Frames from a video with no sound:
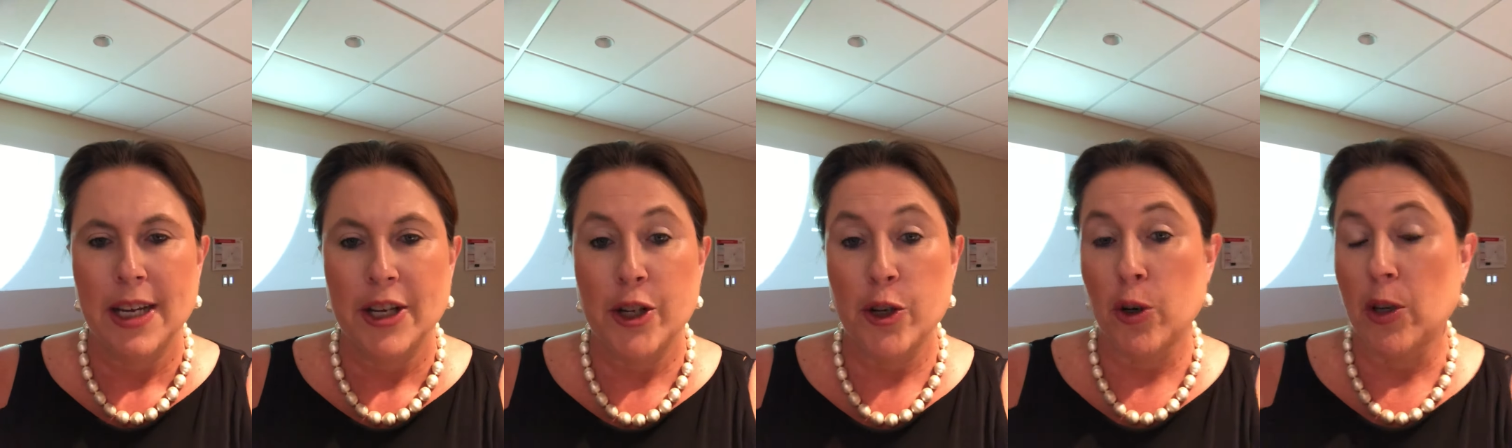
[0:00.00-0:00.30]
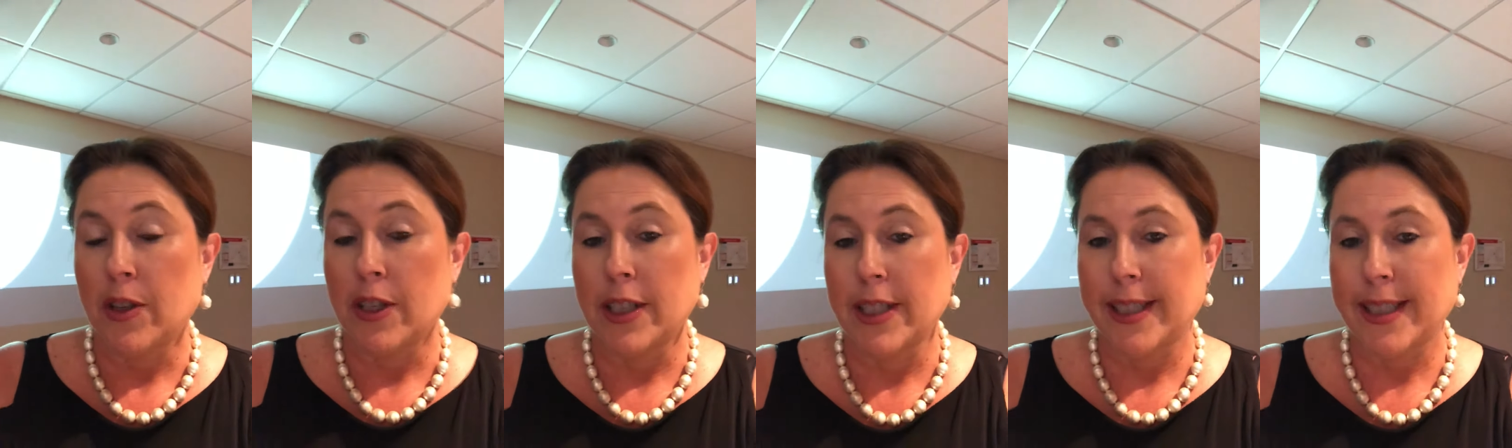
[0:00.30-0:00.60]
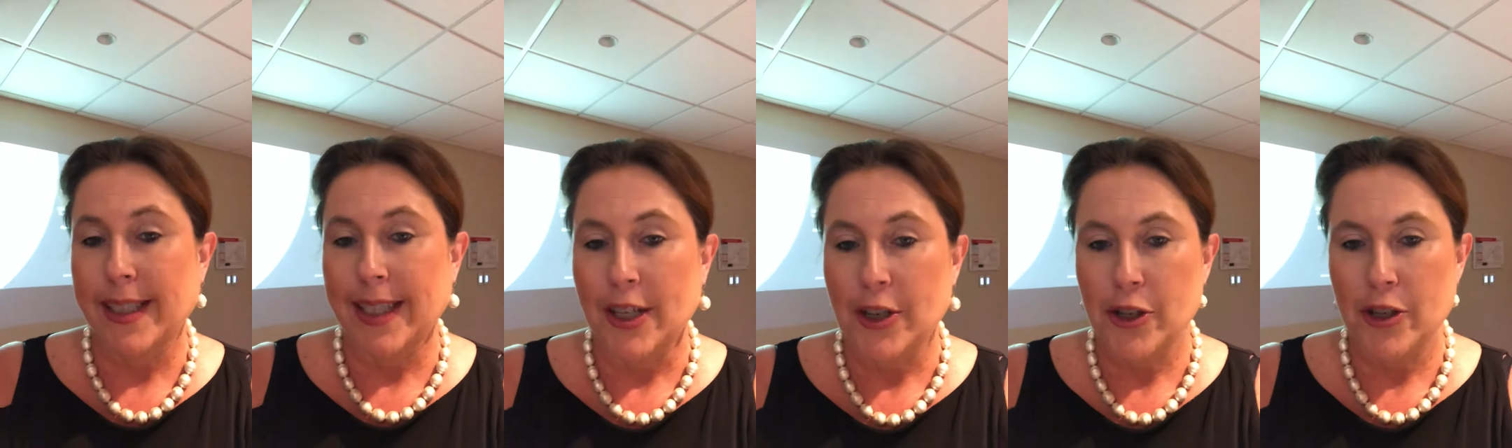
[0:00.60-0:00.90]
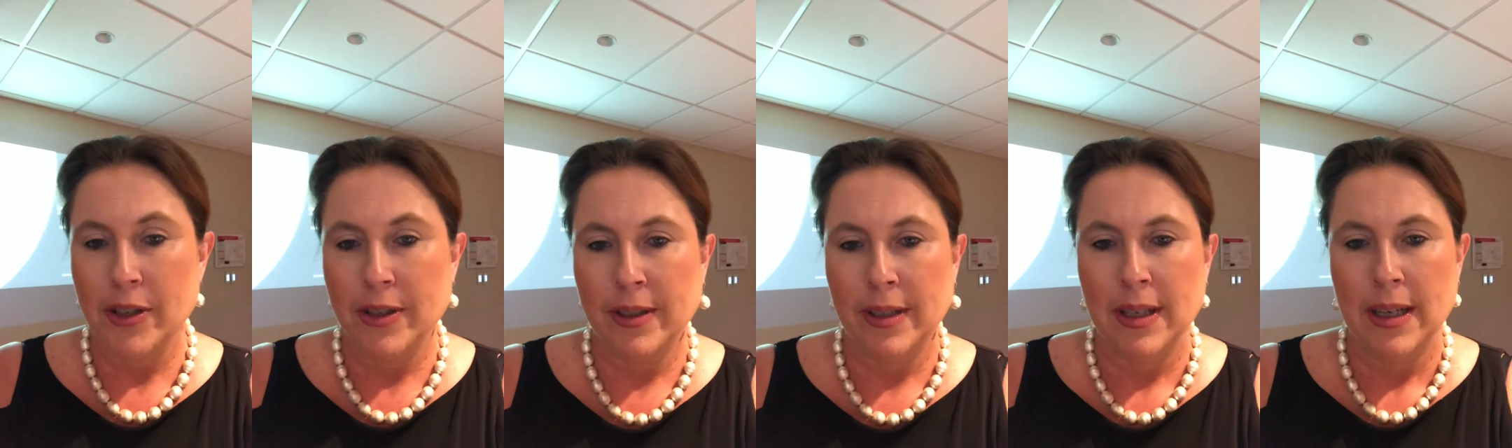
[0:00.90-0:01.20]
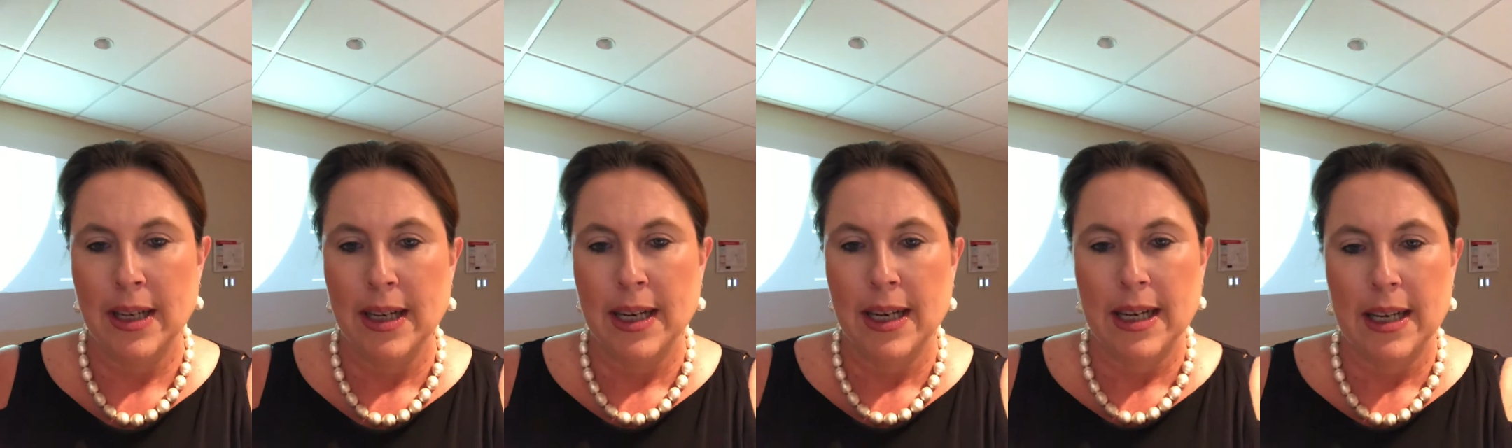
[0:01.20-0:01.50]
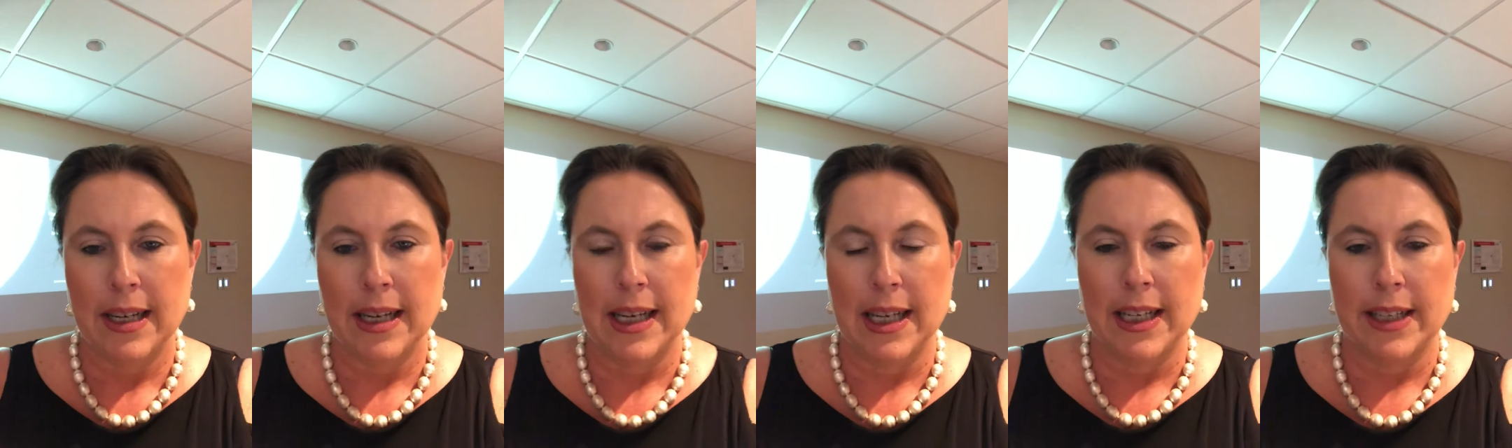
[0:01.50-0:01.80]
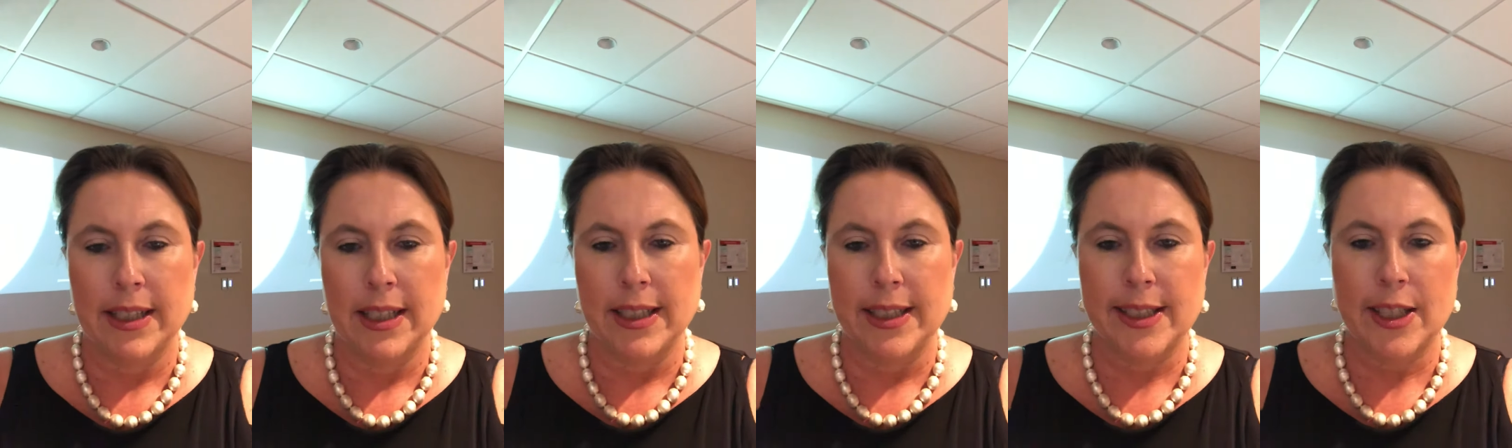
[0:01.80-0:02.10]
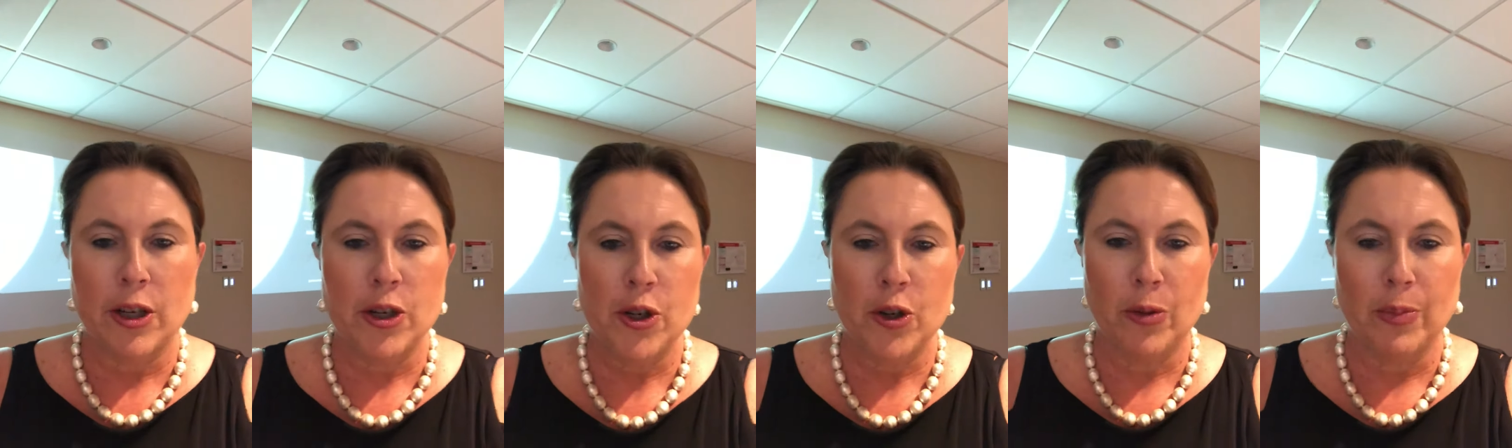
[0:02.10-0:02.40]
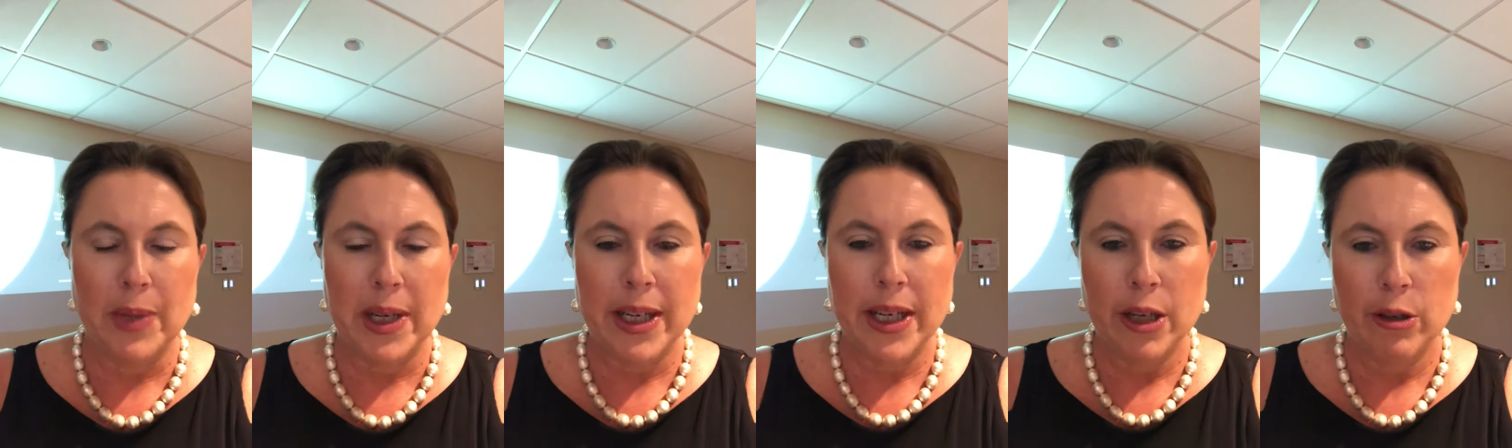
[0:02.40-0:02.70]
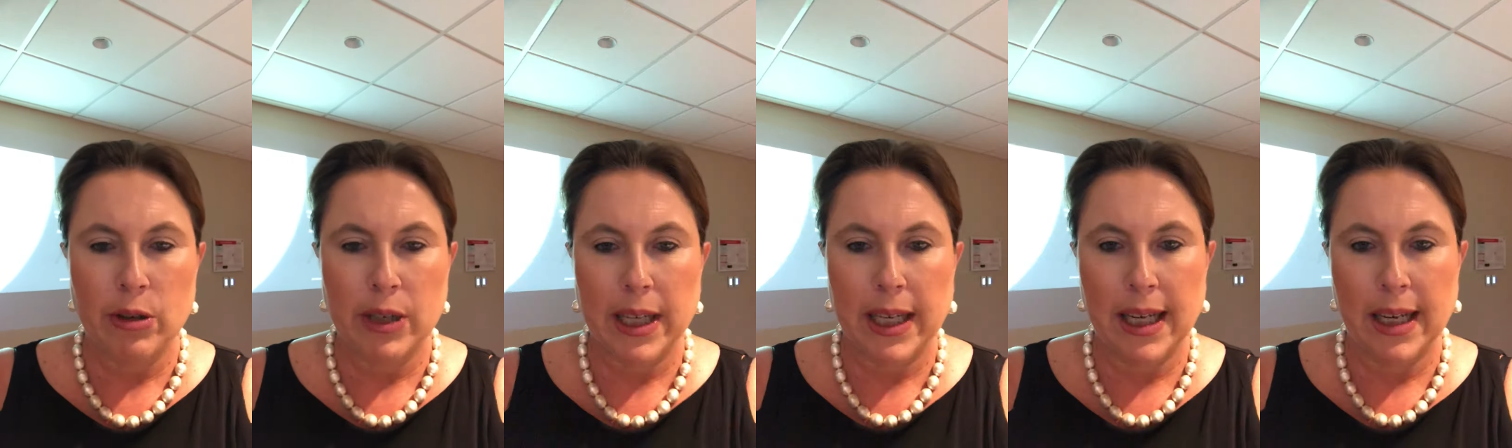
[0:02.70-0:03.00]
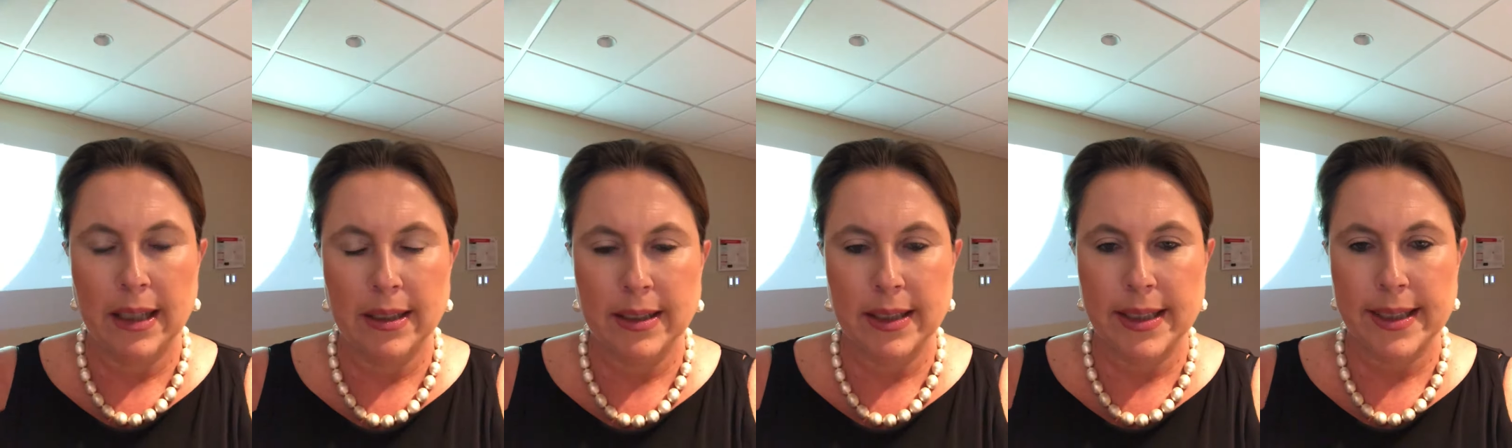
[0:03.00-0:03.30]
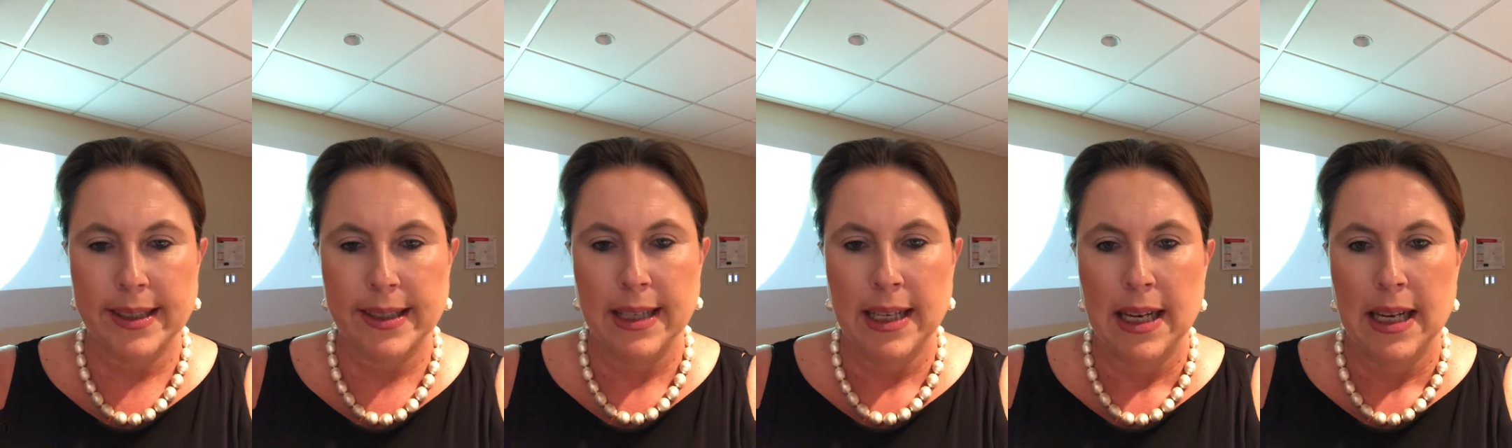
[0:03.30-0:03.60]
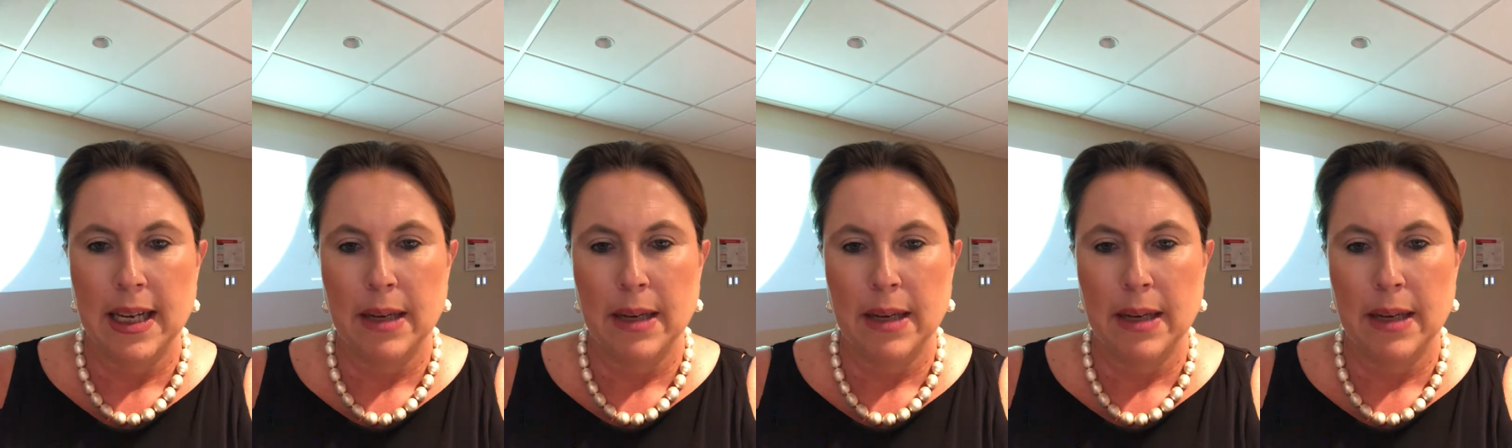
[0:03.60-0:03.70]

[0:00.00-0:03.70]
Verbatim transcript: join the discussion, uh, their social media accounts,